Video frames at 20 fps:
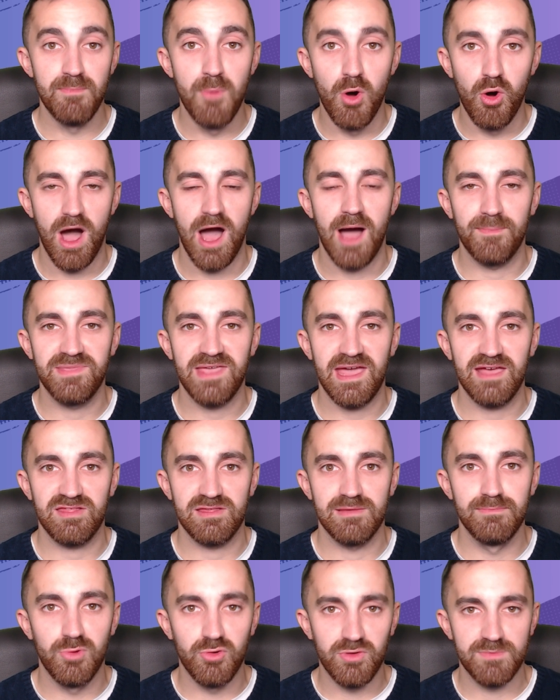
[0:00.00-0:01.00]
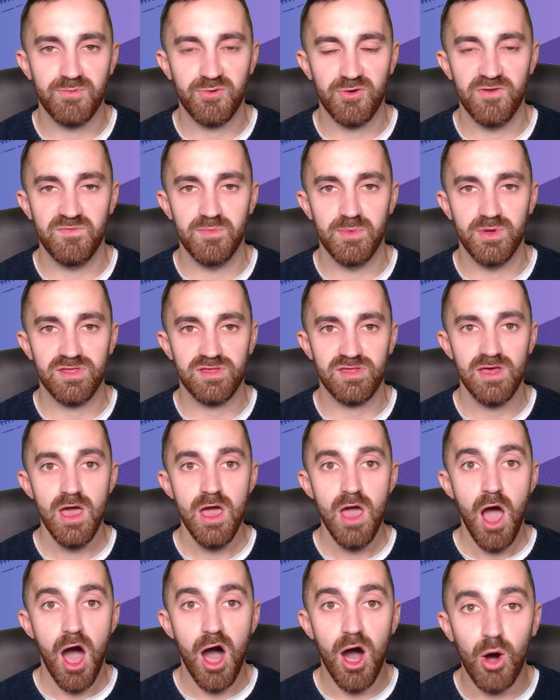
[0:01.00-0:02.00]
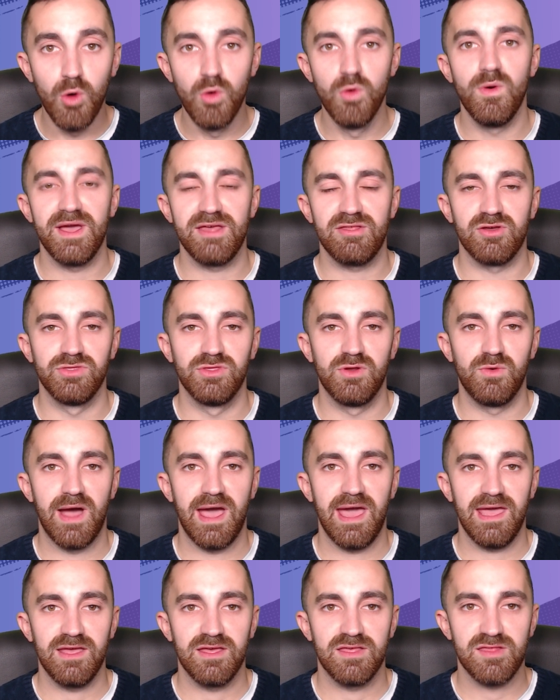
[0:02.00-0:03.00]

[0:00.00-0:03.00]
More updates and more improvements are always on the way.